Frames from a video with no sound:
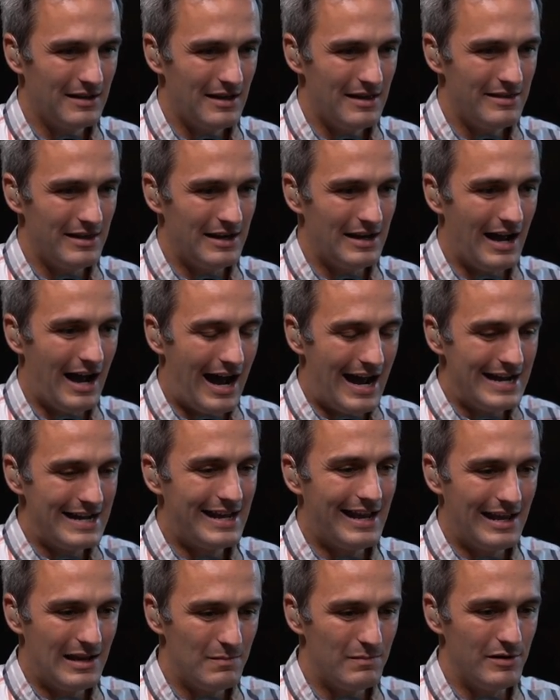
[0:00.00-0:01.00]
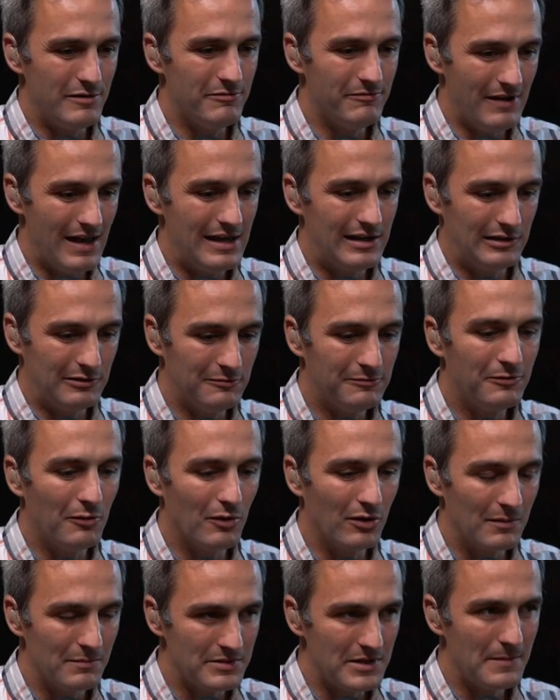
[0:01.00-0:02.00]
that I can be fed and
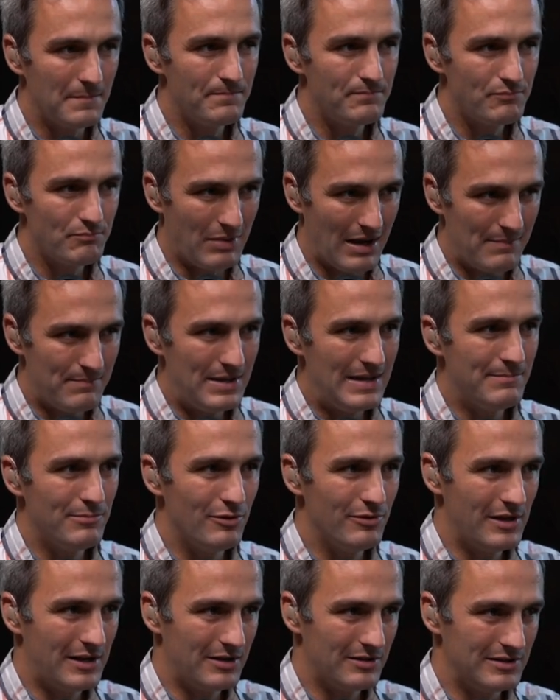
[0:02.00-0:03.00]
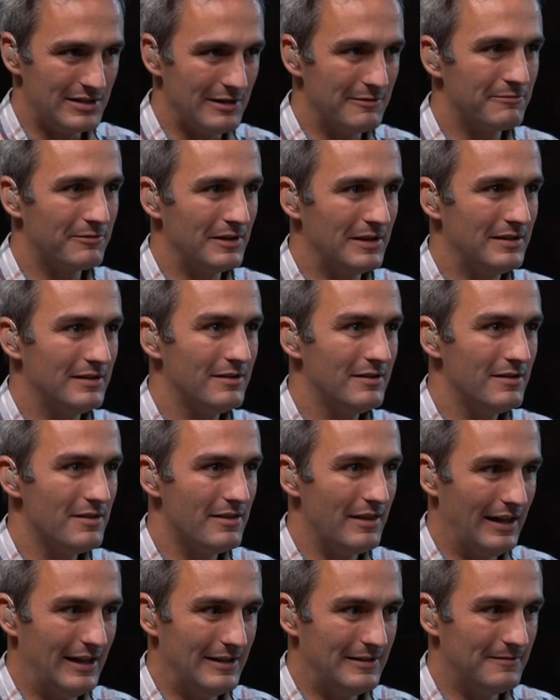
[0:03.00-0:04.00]
formed by people that are different
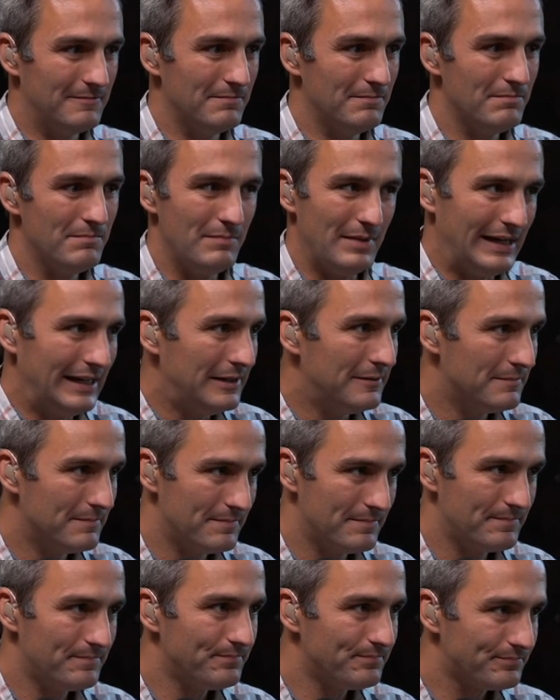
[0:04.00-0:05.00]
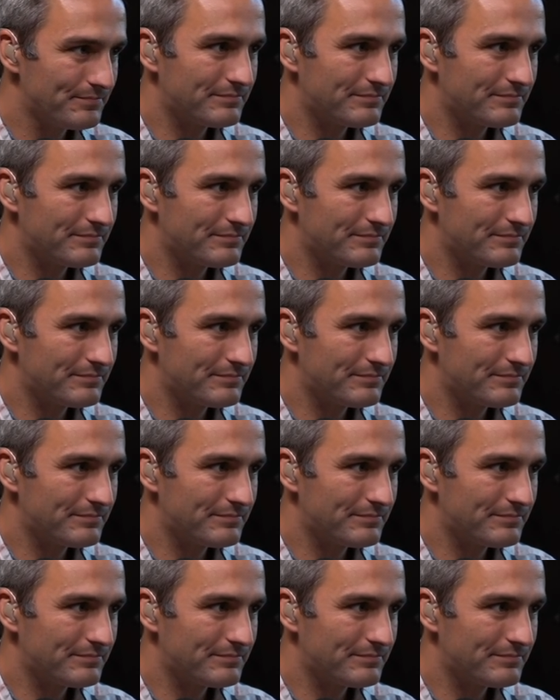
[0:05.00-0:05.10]
than me. Yeah.